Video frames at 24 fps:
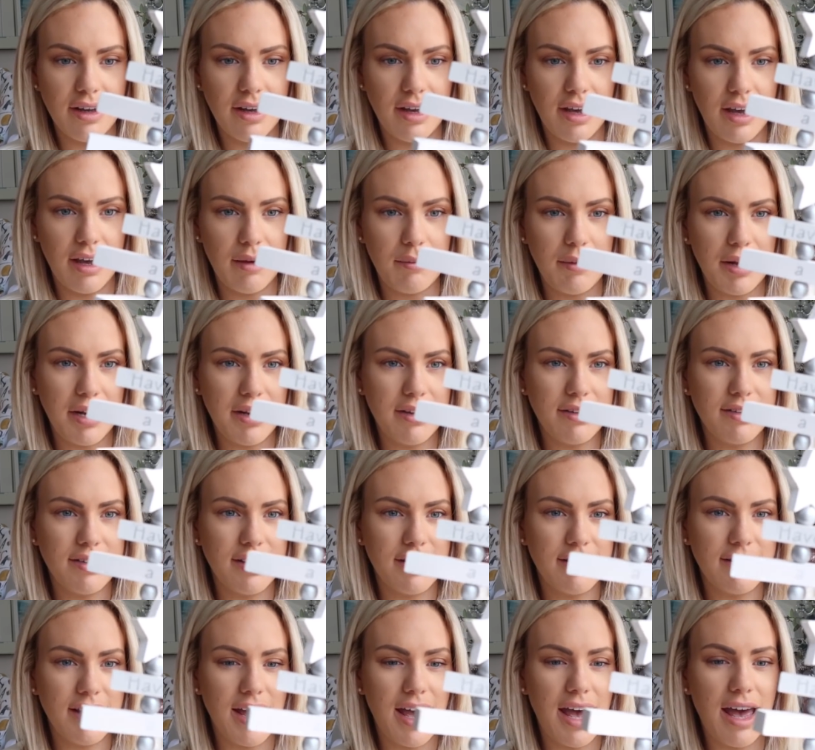and it
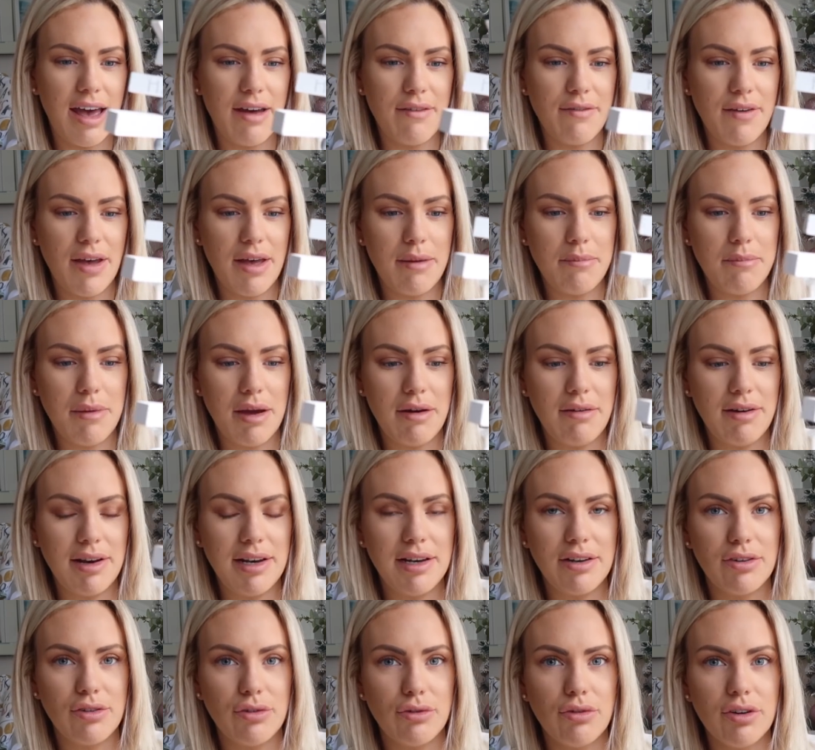says have a merry
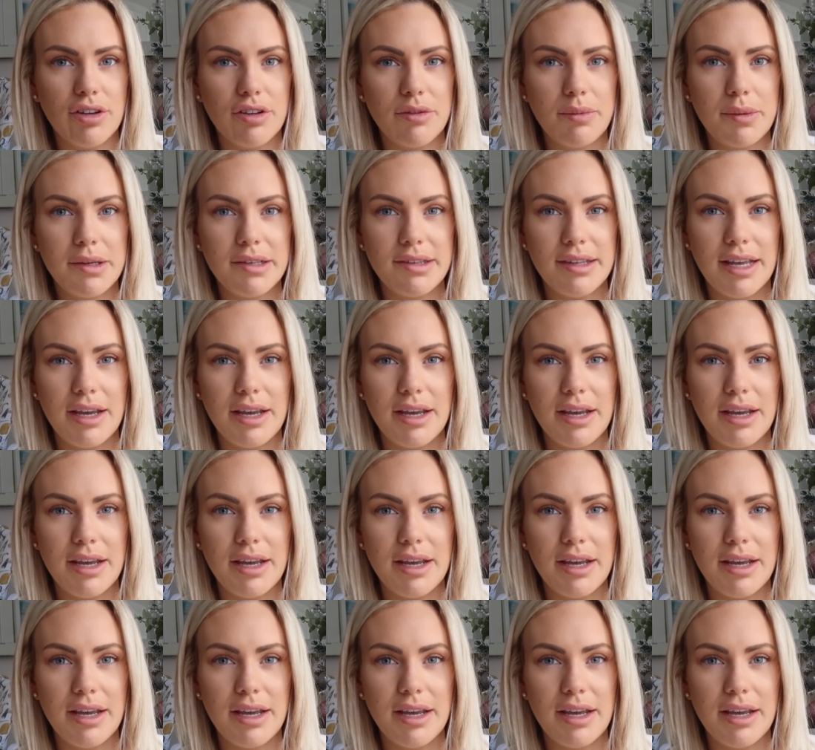little Christmas.